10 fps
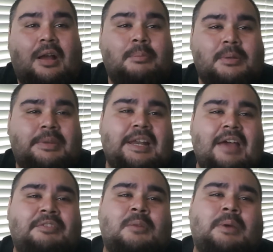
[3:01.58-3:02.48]
I'm gonna be
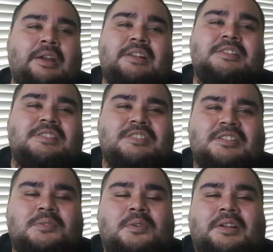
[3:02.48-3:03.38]
laughing about it, because it's
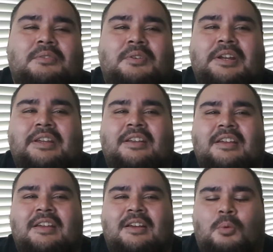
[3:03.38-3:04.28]
just fucking funny
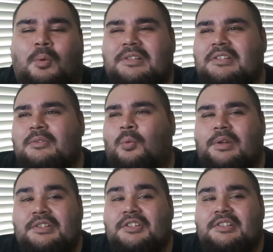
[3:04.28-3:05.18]

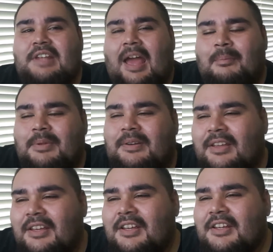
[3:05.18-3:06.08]
what's just happened.
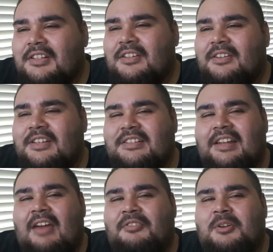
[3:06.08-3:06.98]
So he's
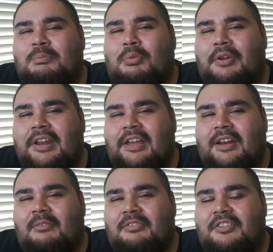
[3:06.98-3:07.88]
laughing and pointing,
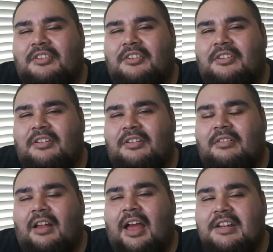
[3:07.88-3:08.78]
and I'm
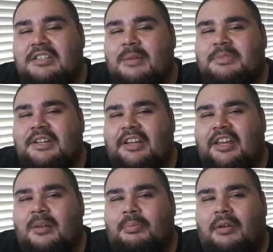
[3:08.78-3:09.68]
attempting to
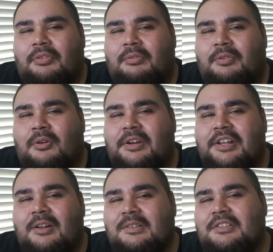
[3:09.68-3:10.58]
get up off the floor, and
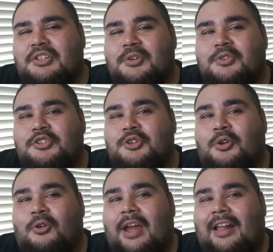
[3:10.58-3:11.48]
he goes, dude, you
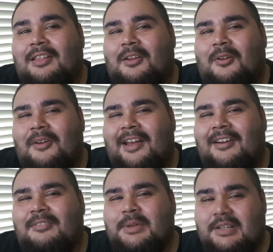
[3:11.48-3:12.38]
cracked the
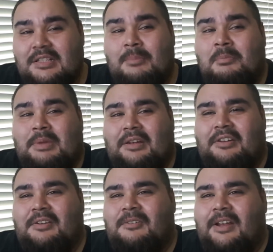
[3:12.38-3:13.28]
ground, because I'm a big
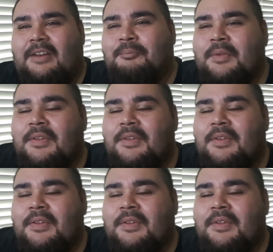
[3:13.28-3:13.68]
dude, right?